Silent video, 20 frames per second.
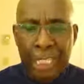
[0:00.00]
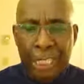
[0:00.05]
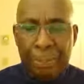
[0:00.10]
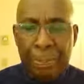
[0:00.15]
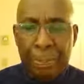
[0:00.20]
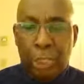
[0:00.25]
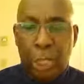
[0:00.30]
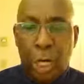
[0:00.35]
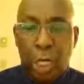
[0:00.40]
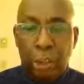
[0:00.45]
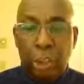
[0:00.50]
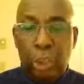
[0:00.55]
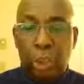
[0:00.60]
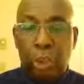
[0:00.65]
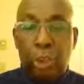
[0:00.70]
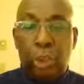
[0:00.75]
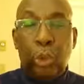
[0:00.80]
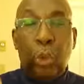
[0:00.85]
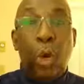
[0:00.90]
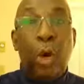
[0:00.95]
it's because the
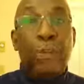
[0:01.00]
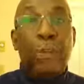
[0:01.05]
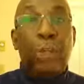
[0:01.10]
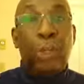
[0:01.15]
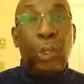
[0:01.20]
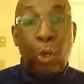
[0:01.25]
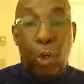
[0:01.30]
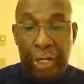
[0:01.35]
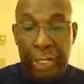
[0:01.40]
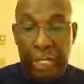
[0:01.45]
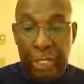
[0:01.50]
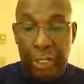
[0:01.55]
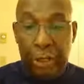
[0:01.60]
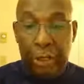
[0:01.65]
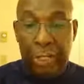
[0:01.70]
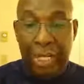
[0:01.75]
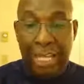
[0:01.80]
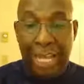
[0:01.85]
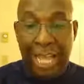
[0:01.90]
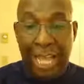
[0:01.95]
joy of the Lord in
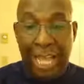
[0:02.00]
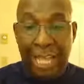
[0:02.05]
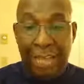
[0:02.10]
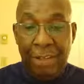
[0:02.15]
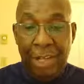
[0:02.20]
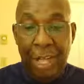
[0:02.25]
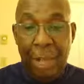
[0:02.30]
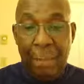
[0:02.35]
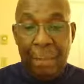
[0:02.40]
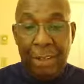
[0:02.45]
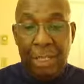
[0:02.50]
her life,